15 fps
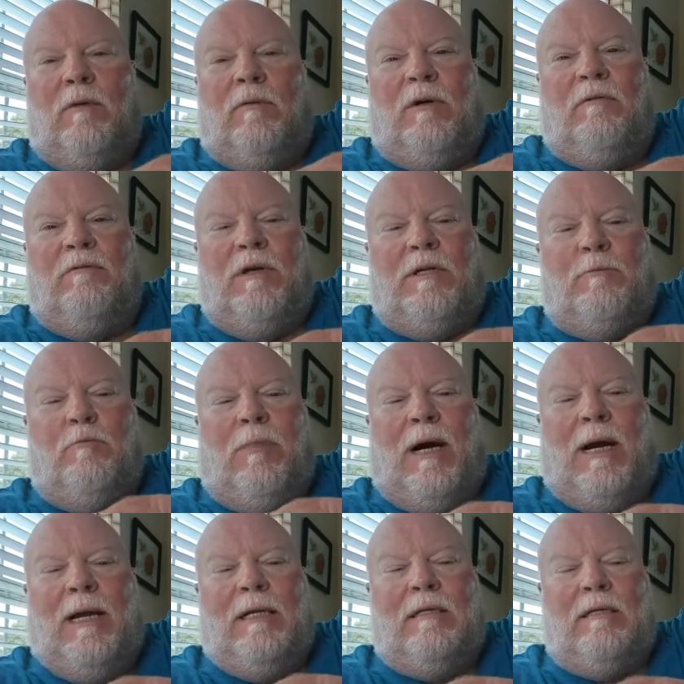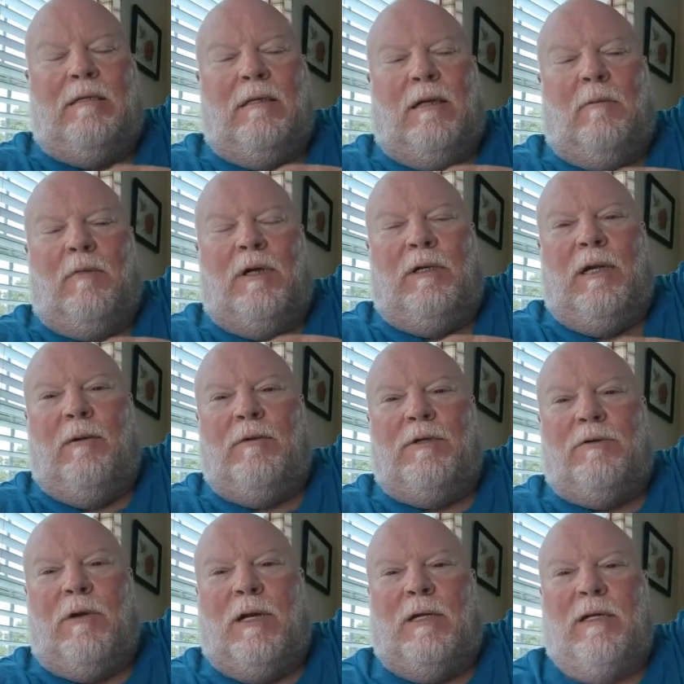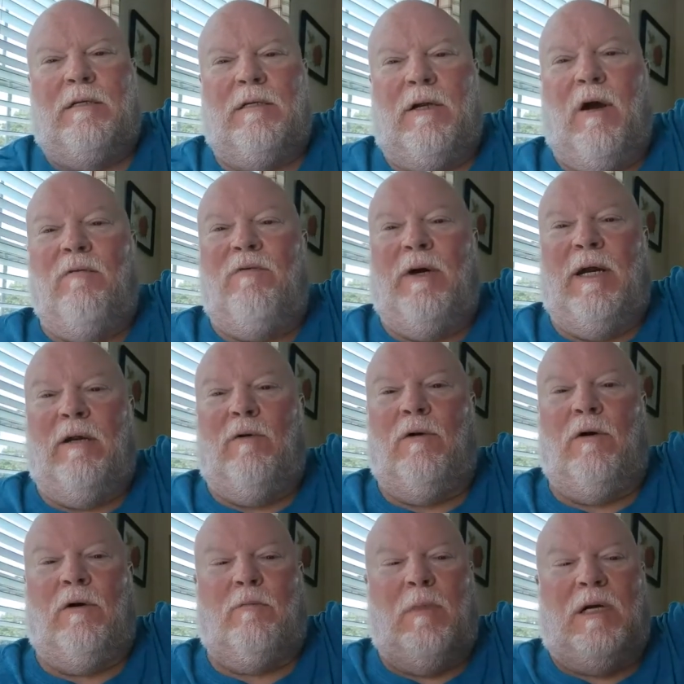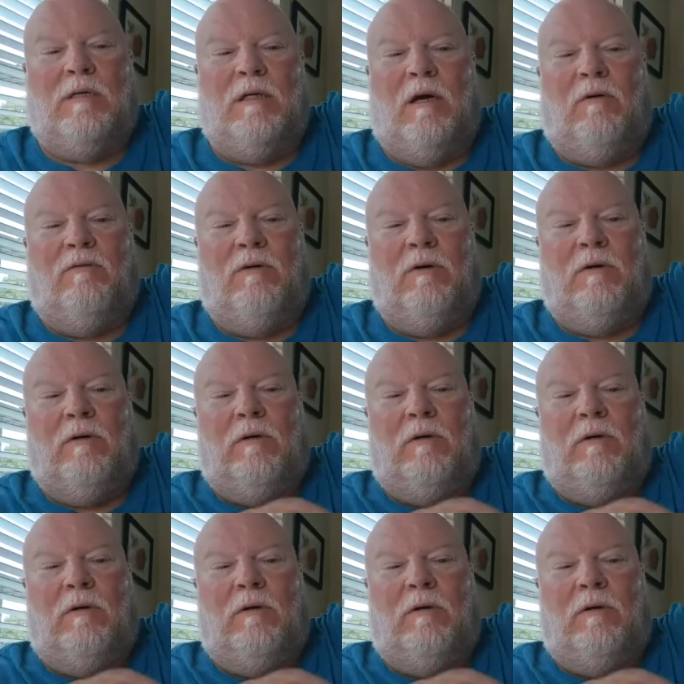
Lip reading: when a fish bites, and I'm going to demonstrate this, and hopefully I don't hook myself.